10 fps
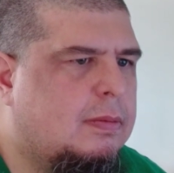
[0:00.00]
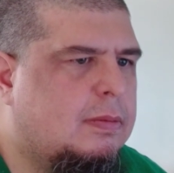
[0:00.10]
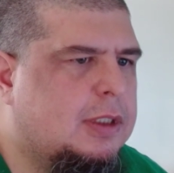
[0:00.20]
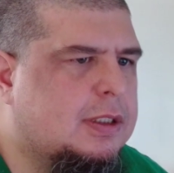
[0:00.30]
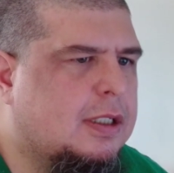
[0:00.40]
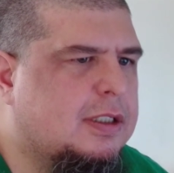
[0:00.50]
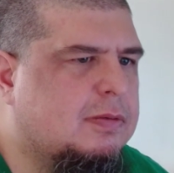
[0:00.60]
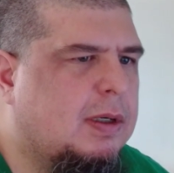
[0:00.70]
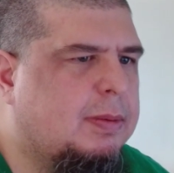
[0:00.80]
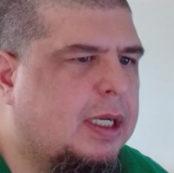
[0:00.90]
Just got this
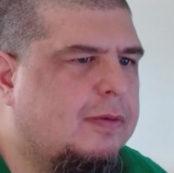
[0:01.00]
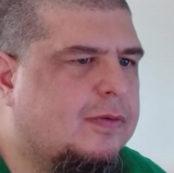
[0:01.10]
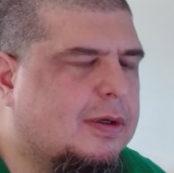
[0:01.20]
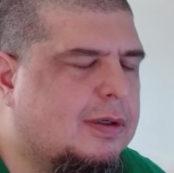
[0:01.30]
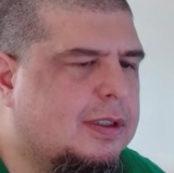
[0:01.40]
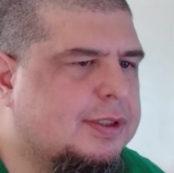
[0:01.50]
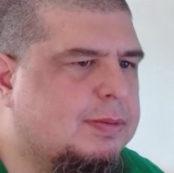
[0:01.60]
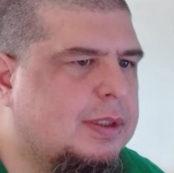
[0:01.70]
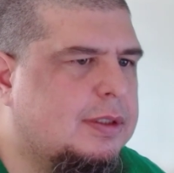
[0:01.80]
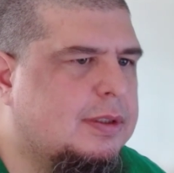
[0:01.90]
webcam for
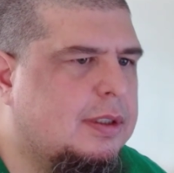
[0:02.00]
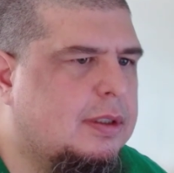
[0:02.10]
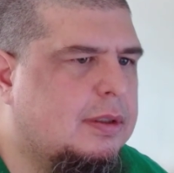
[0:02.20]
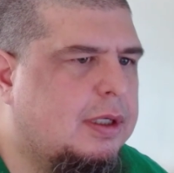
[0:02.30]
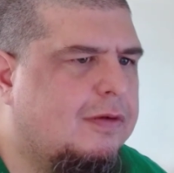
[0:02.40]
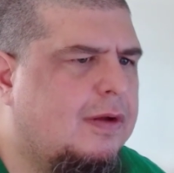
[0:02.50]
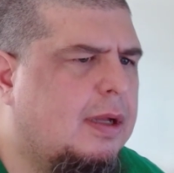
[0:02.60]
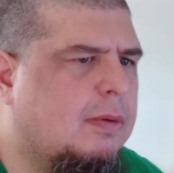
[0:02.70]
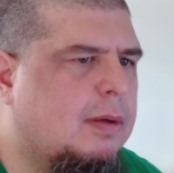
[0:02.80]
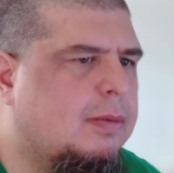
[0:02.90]
Christmas, and I've had
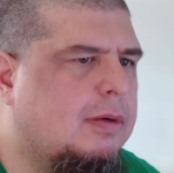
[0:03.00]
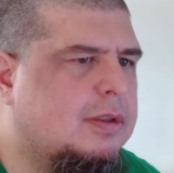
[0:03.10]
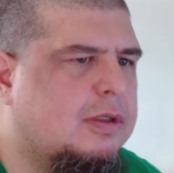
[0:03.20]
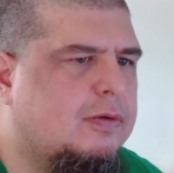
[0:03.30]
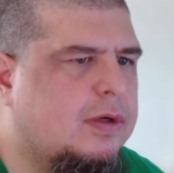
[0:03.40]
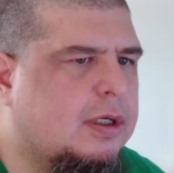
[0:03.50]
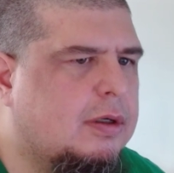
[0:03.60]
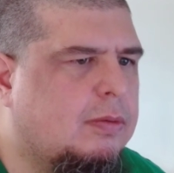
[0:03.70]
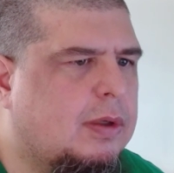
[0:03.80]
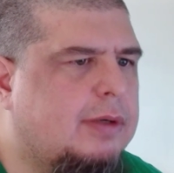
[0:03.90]
one, but it wasn't a very
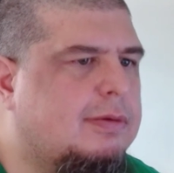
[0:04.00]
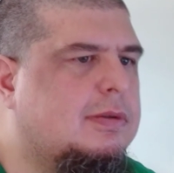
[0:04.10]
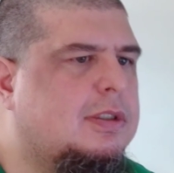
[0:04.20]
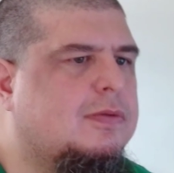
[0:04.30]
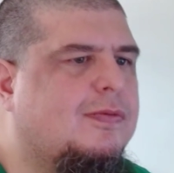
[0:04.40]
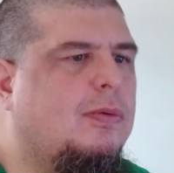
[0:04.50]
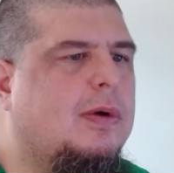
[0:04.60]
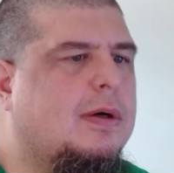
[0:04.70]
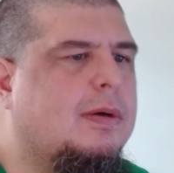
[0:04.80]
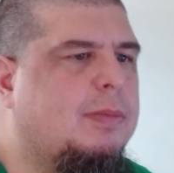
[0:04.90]
good one. It was just for
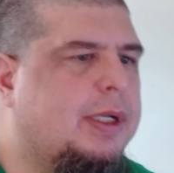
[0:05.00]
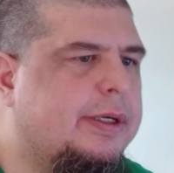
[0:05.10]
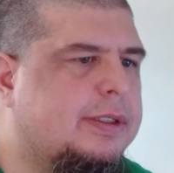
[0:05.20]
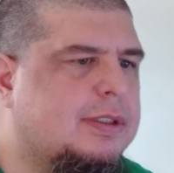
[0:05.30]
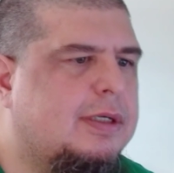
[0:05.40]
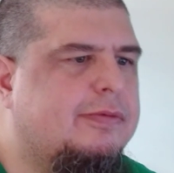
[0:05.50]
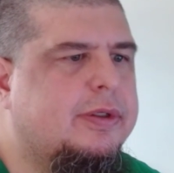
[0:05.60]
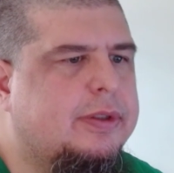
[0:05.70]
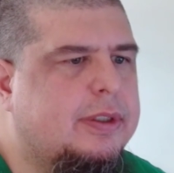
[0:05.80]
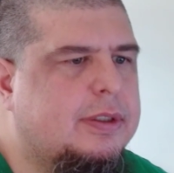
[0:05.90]
work meetings and
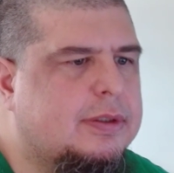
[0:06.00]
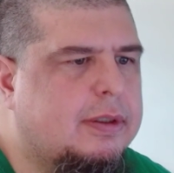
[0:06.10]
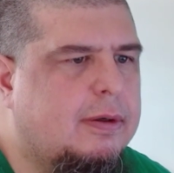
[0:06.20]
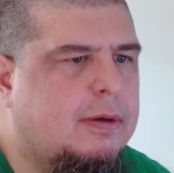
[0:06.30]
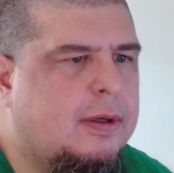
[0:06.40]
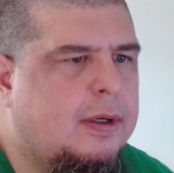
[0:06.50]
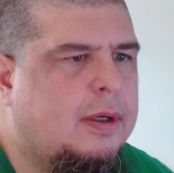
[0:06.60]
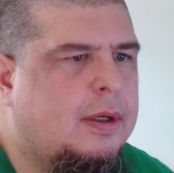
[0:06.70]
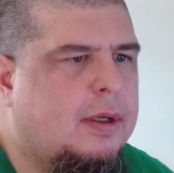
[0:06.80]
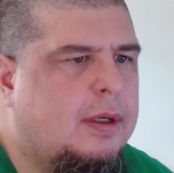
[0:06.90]
everything. So
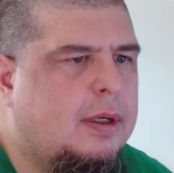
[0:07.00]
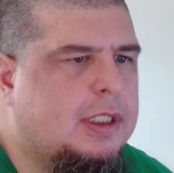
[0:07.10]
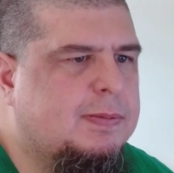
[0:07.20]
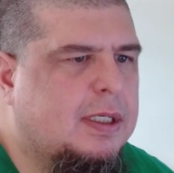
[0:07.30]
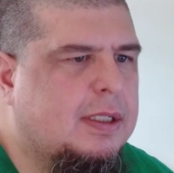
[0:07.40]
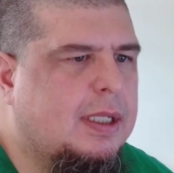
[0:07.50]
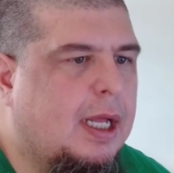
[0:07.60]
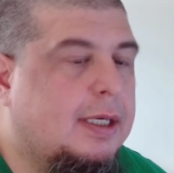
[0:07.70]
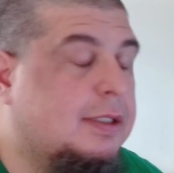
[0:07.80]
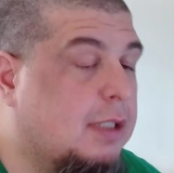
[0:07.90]
I spent a
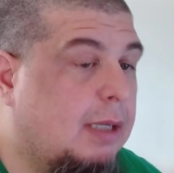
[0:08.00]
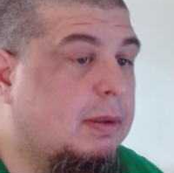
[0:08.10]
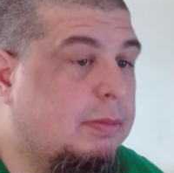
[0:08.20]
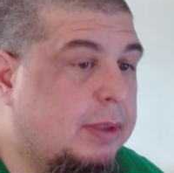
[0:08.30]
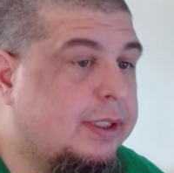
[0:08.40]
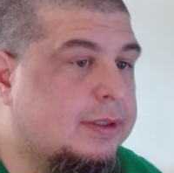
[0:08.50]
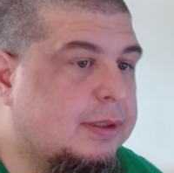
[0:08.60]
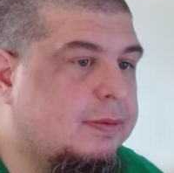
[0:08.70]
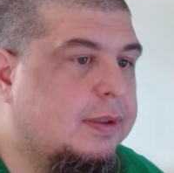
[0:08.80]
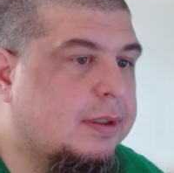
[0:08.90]
lot of time in meetings at
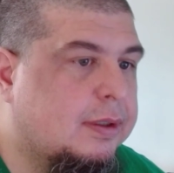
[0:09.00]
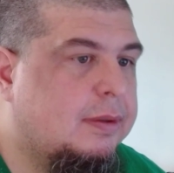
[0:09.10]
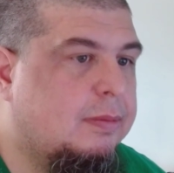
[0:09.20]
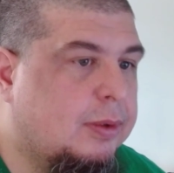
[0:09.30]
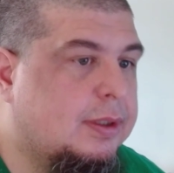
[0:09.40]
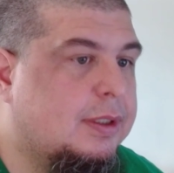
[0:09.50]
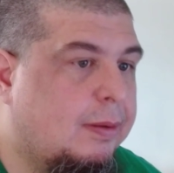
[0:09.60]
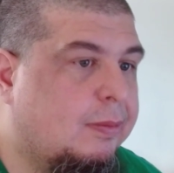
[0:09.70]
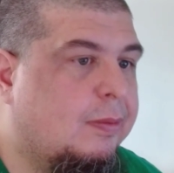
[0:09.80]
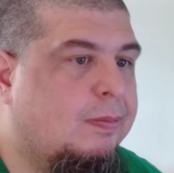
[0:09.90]
work, more
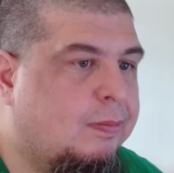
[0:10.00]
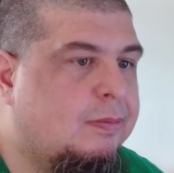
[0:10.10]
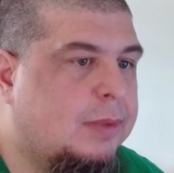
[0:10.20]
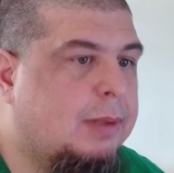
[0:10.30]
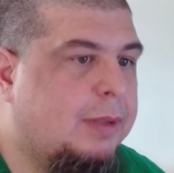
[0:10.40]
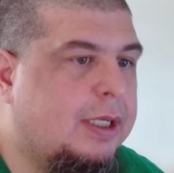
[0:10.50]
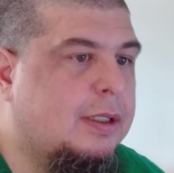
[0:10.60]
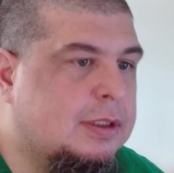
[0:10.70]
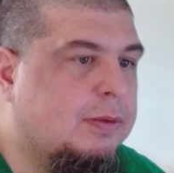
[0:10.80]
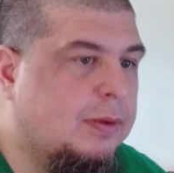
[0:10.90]
time in
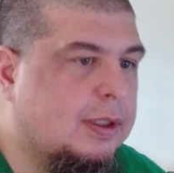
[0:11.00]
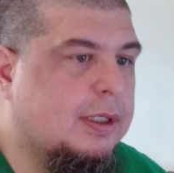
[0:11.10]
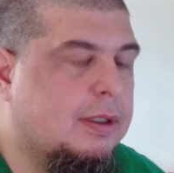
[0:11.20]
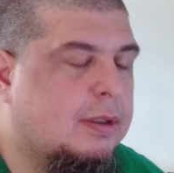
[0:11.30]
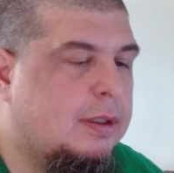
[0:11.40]
meetings than working.